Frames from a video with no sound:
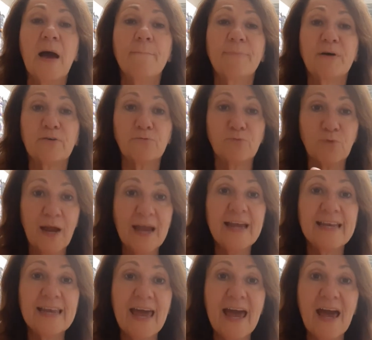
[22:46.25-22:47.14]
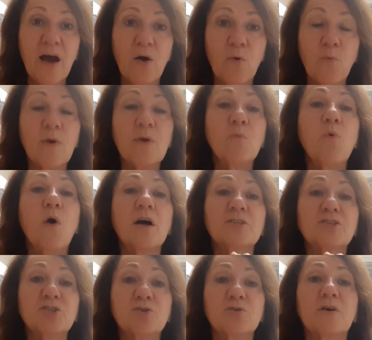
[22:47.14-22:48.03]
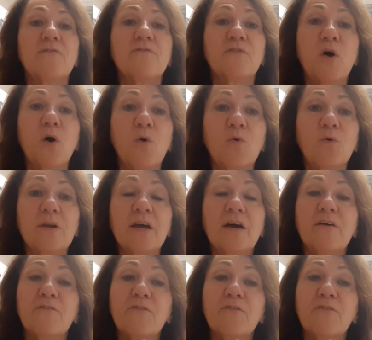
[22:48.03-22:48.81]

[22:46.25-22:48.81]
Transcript: But right now, we want you to vote